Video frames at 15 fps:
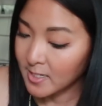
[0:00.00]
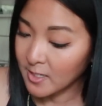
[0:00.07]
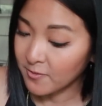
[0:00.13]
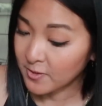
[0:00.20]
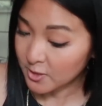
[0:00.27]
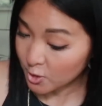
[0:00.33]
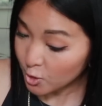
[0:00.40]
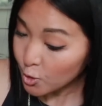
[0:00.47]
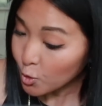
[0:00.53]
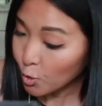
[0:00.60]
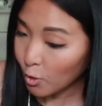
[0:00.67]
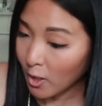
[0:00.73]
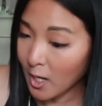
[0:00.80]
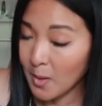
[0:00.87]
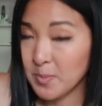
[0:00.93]
if it's too
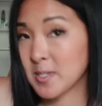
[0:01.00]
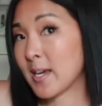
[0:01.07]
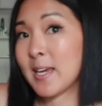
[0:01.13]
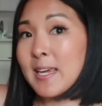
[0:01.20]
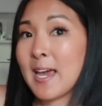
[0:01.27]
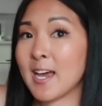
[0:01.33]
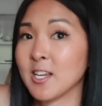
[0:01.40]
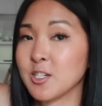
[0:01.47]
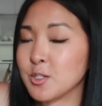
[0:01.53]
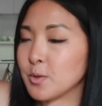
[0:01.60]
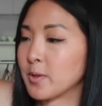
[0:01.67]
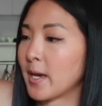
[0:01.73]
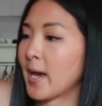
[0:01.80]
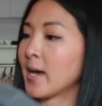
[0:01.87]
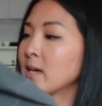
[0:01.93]
cropped, I can't do
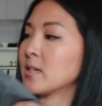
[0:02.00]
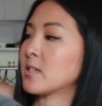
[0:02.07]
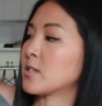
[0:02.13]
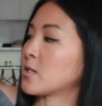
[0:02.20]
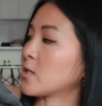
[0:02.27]
that.